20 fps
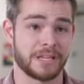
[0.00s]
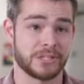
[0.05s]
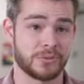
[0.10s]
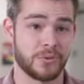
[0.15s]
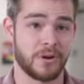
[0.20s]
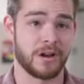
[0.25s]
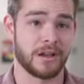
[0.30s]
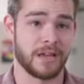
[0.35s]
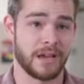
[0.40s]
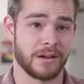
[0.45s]
Bass
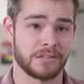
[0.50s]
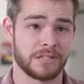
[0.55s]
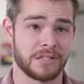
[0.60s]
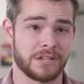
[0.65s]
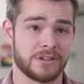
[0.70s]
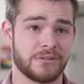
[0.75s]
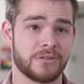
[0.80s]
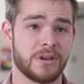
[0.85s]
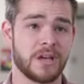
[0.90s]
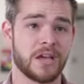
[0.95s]
Rock out
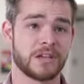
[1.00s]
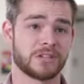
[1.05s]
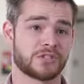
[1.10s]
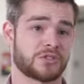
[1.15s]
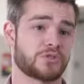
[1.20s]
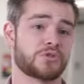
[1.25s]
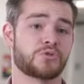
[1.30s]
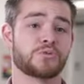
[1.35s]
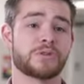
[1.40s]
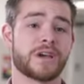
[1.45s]
to you
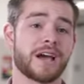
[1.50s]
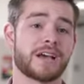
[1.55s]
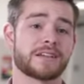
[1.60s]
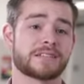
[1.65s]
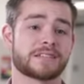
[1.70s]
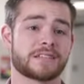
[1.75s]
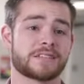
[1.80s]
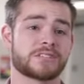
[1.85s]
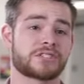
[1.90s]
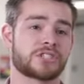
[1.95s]
so you
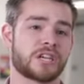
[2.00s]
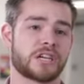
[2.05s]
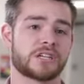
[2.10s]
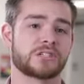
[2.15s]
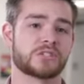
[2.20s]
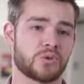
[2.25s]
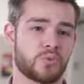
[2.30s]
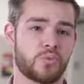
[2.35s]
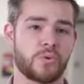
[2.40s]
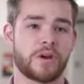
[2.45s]
guys can
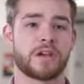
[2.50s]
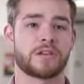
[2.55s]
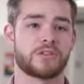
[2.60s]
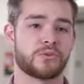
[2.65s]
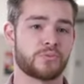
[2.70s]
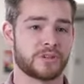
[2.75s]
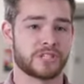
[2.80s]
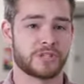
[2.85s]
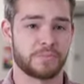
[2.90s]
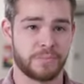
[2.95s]
change the way
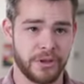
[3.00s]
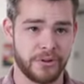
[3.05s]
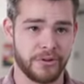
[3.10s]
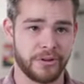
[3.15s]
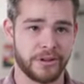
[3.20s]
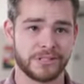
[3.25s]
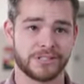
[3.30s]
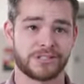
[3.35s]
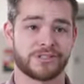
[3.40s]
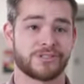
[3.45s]
you
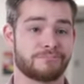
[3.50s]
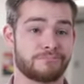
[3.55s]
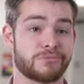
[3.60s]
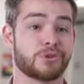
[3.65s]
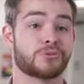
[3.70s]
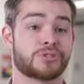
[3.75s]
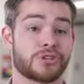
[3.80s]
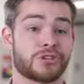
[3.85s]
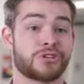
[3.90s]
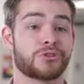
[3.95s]
experience the
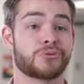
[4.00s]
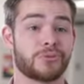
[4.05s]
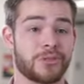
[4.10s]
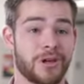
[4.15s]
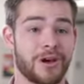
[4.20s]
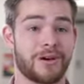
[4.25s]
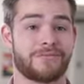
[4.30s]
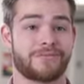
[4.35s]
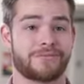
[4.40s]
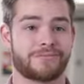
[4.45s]
music you
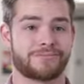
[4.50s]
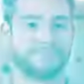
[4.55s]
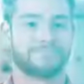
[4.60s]
love.